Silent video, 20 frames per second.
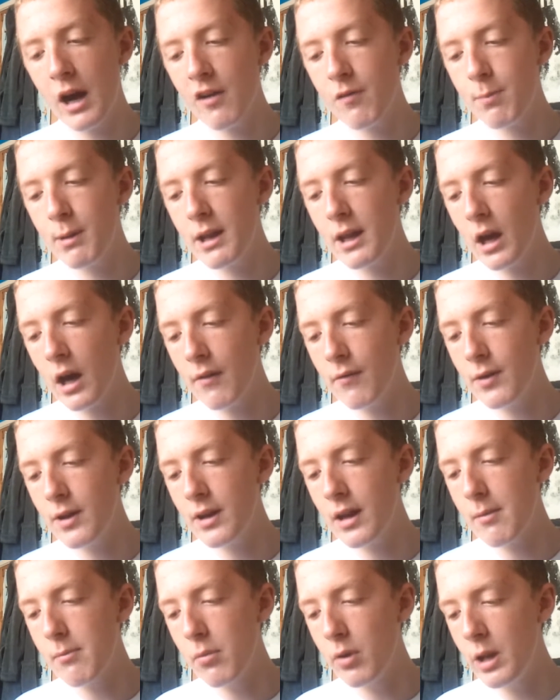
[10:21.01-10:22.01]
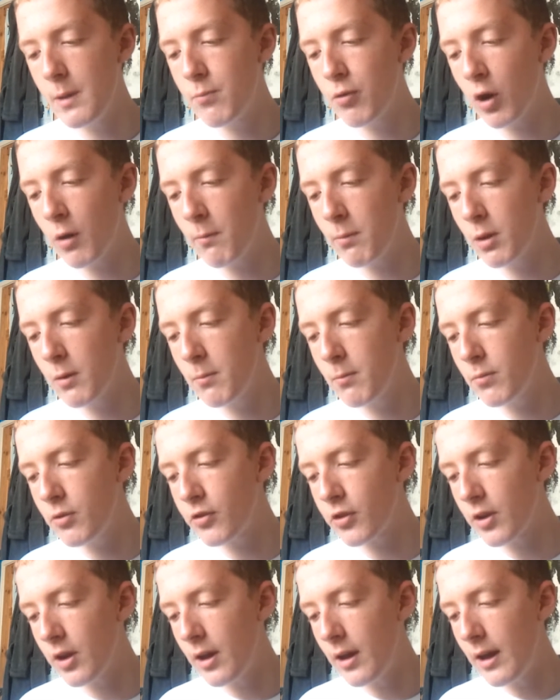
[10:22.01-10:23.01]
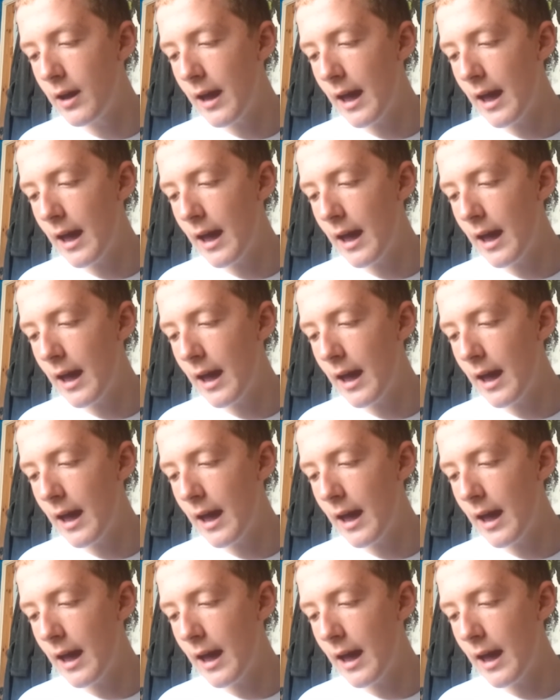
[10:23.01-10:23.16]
have been having money problems